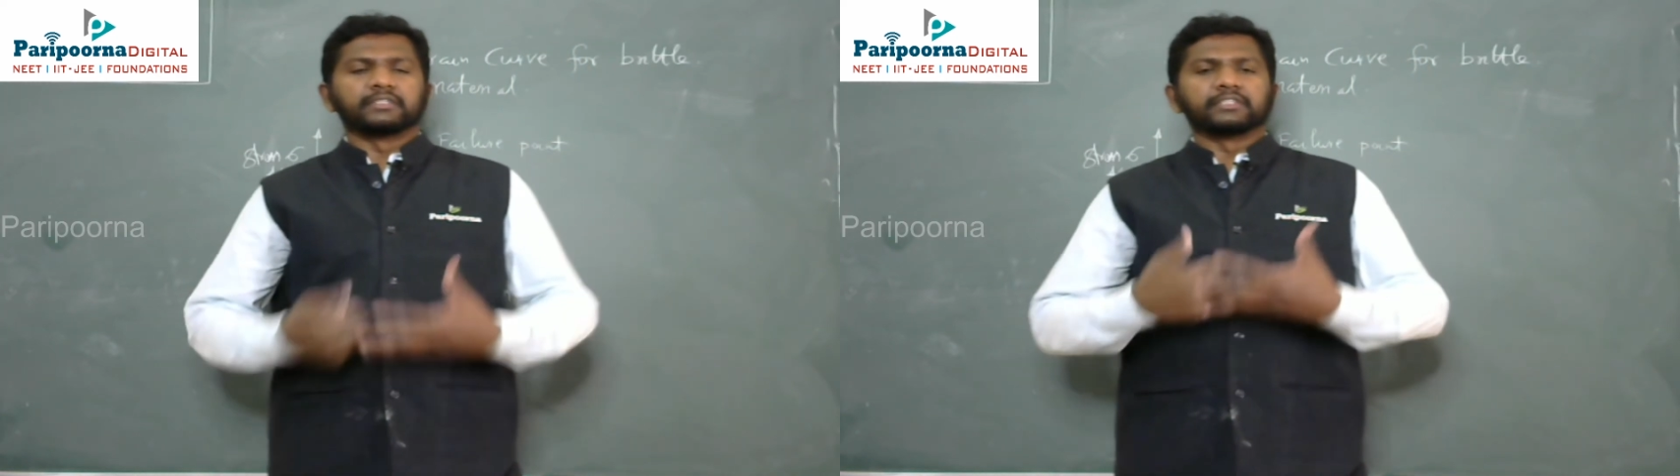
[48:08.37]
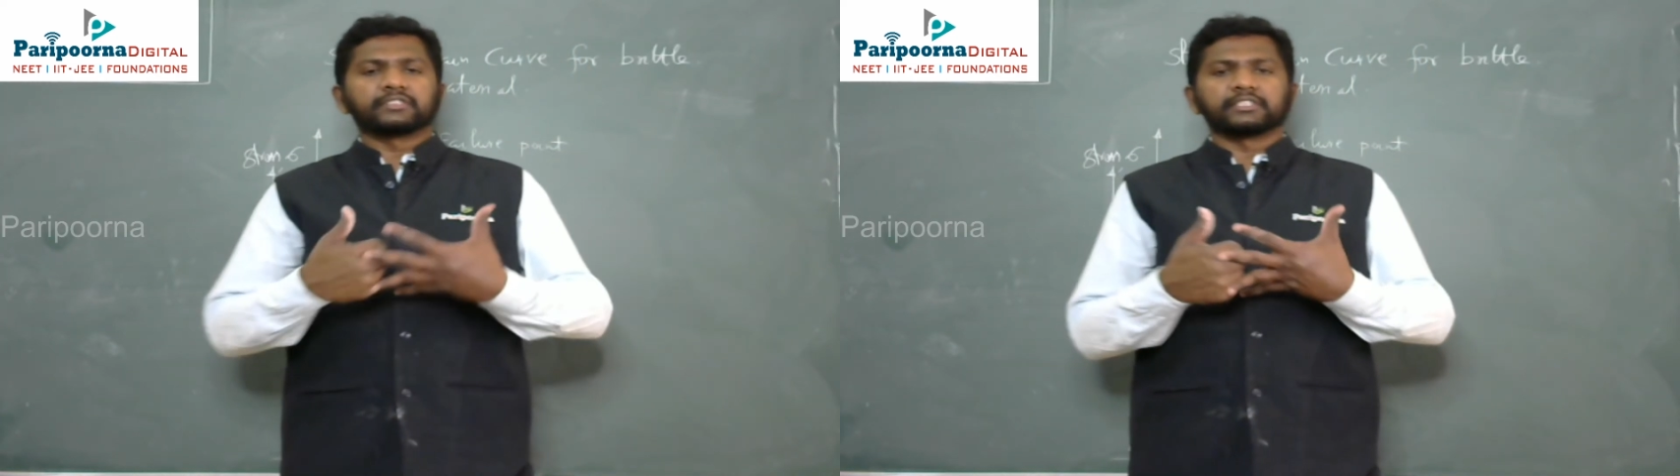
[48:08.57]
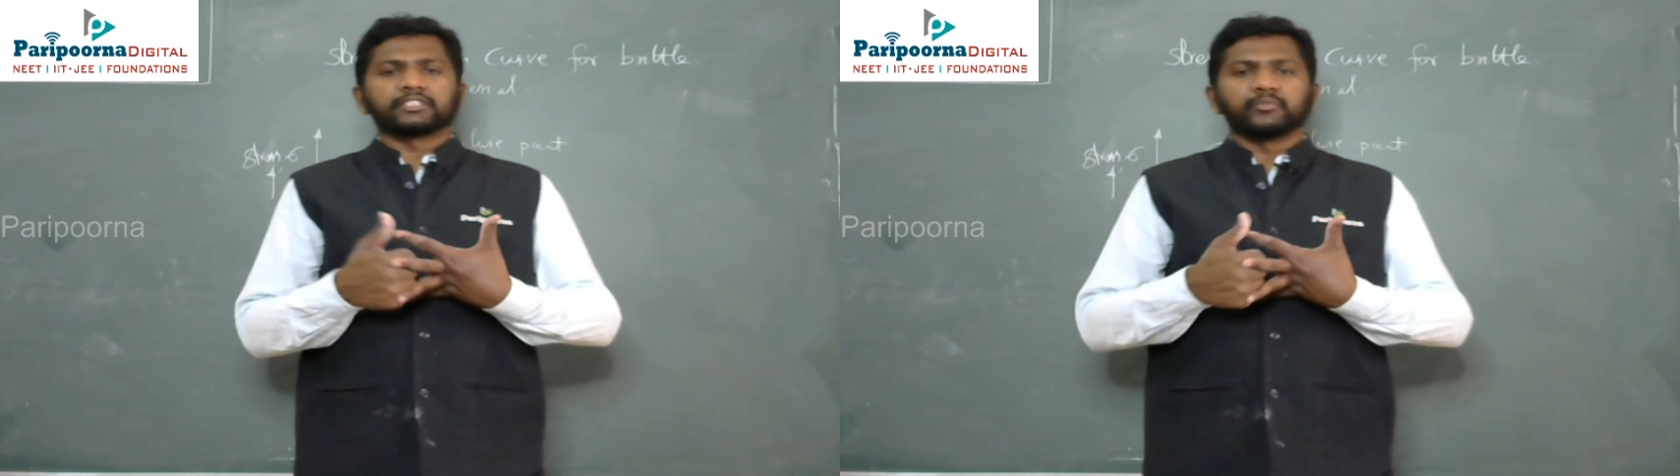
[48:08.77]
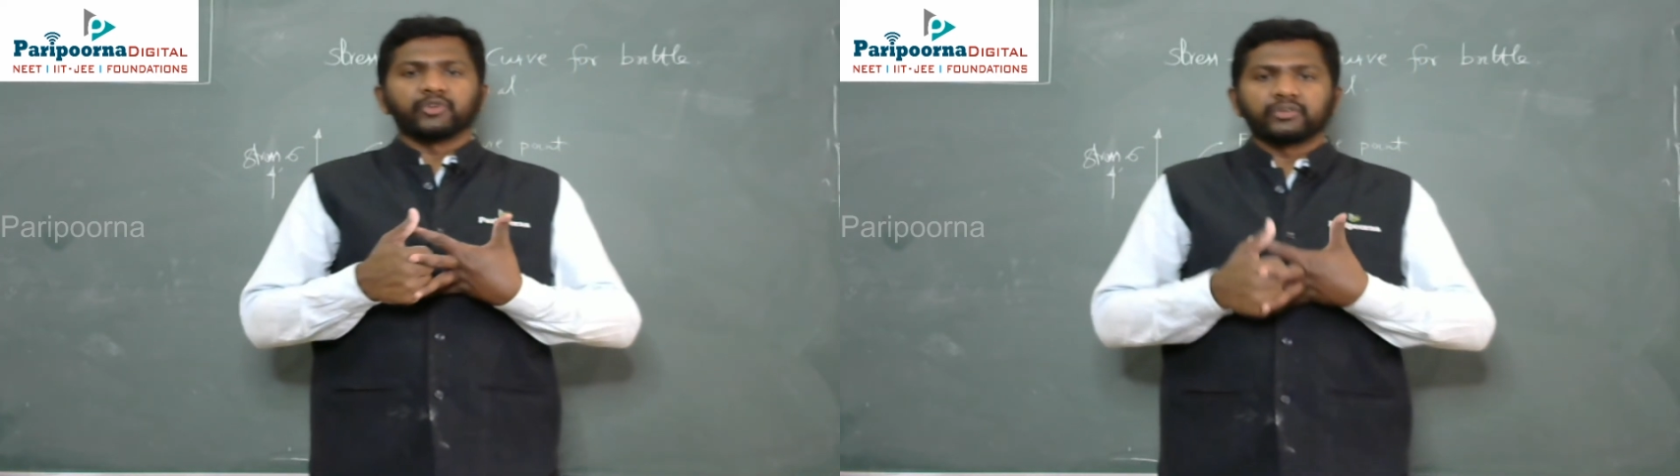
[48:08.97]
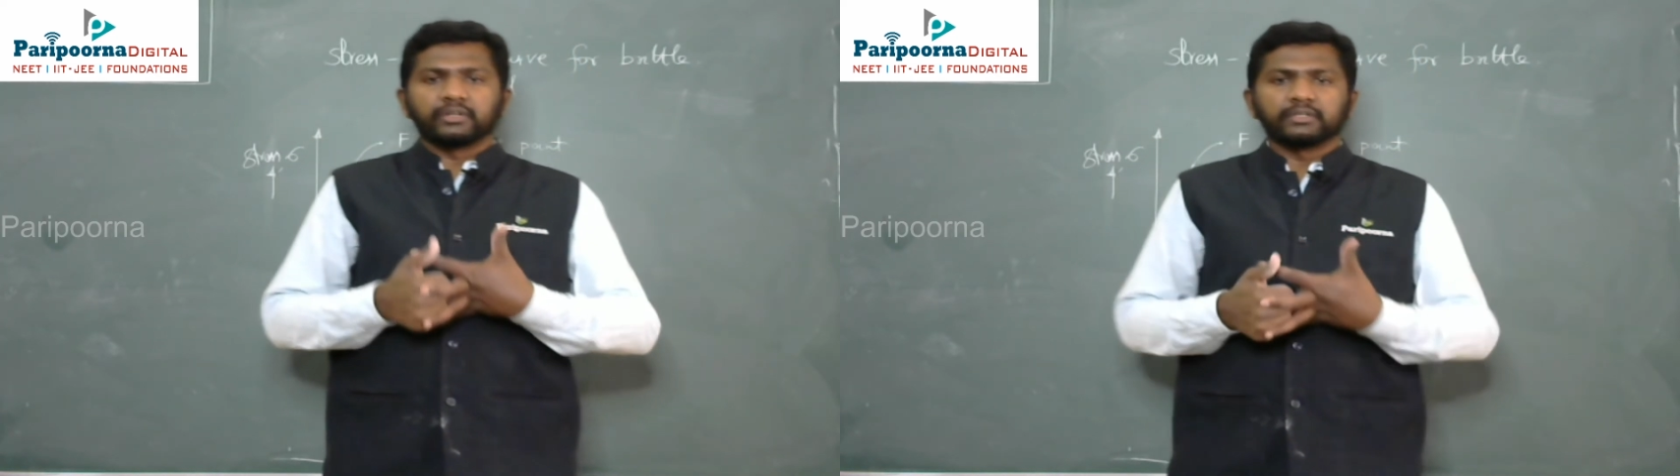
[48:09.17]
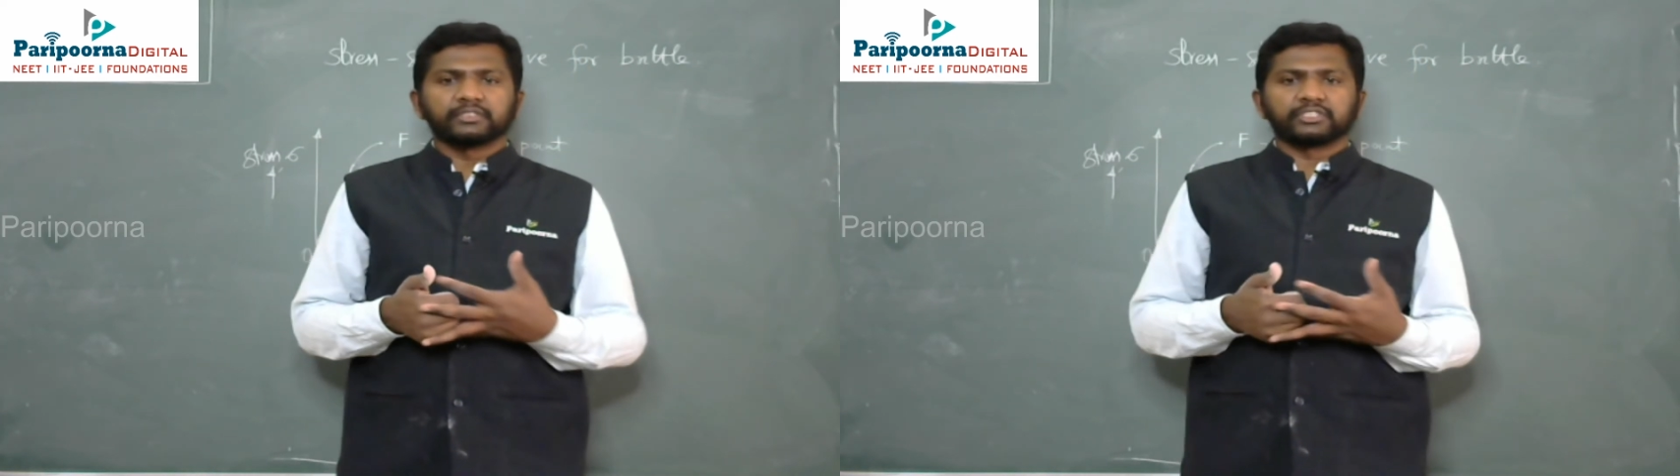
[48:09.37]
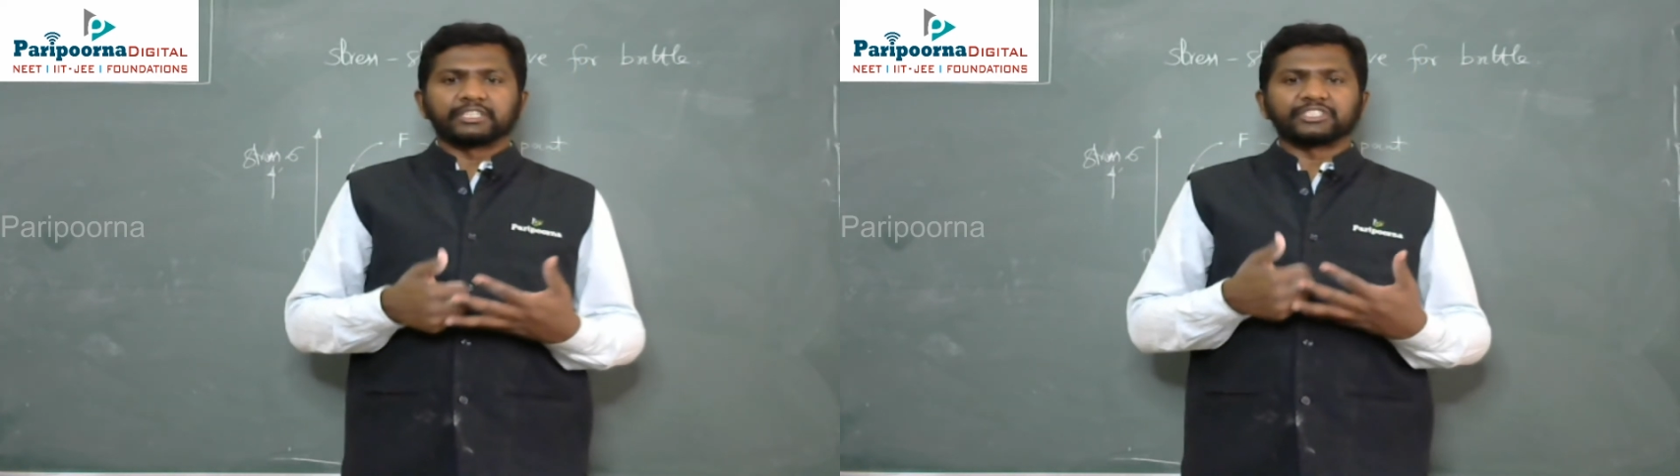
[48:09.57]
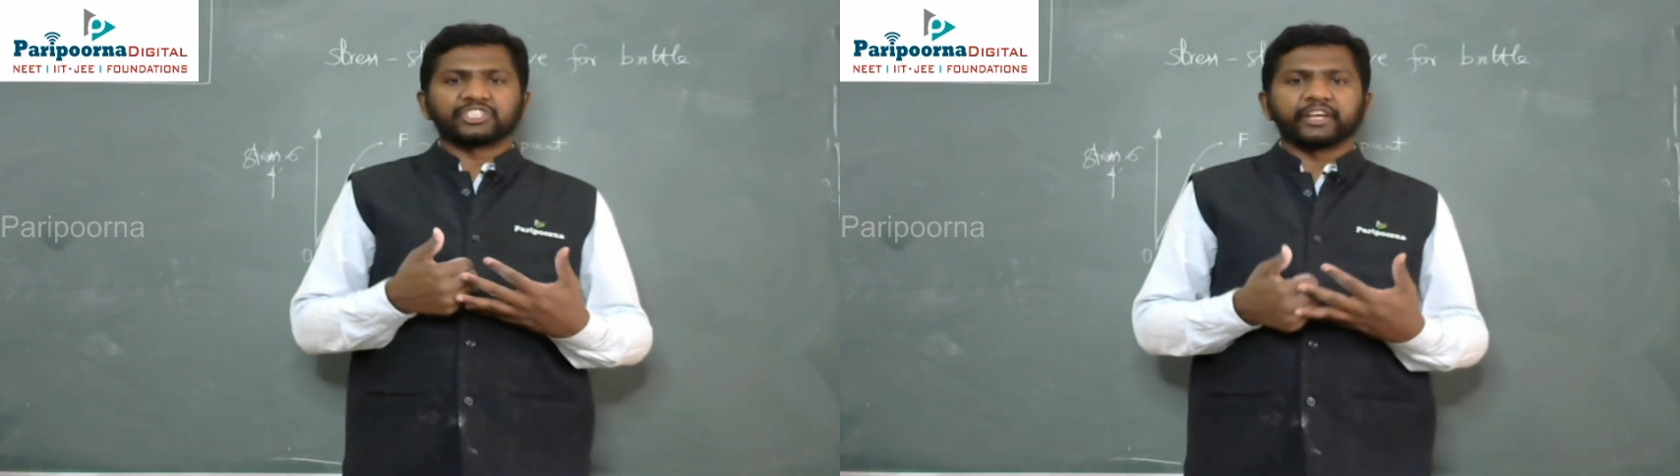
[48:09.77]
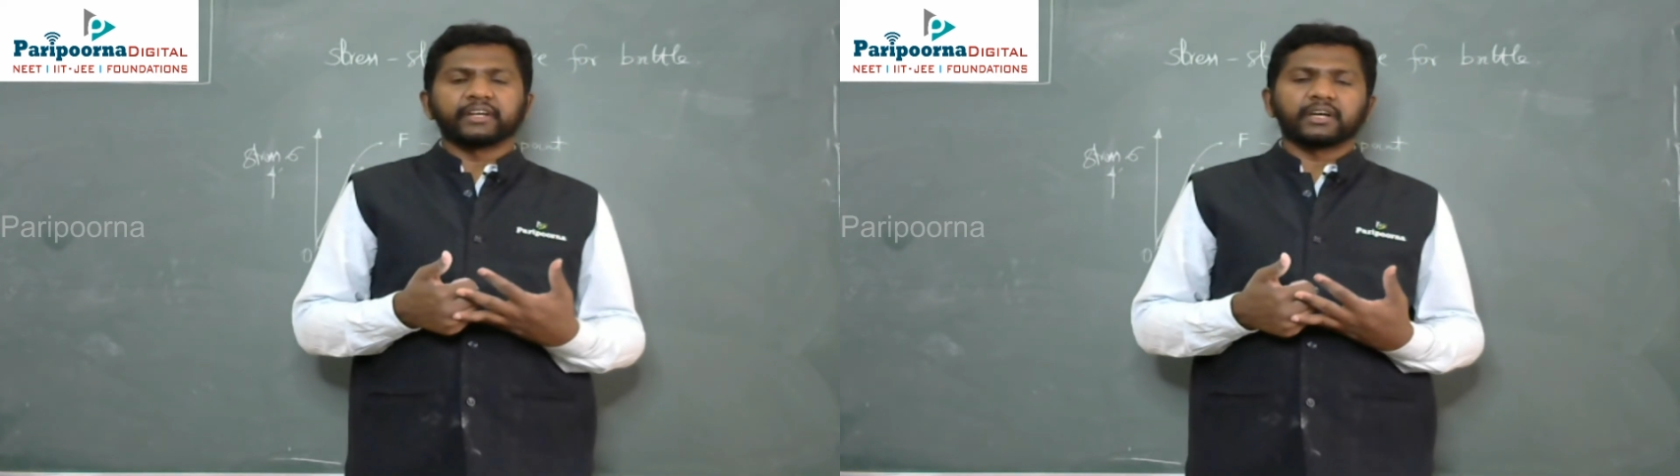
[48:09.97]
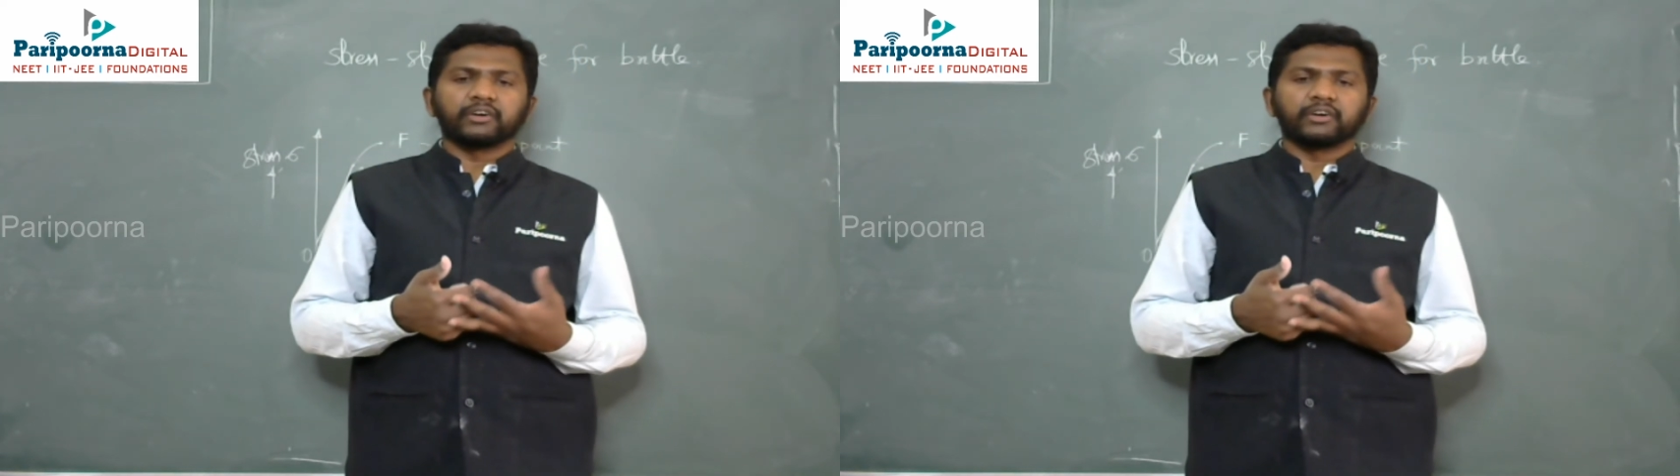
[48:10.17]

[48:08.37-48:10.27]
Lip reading: discuss about stress strain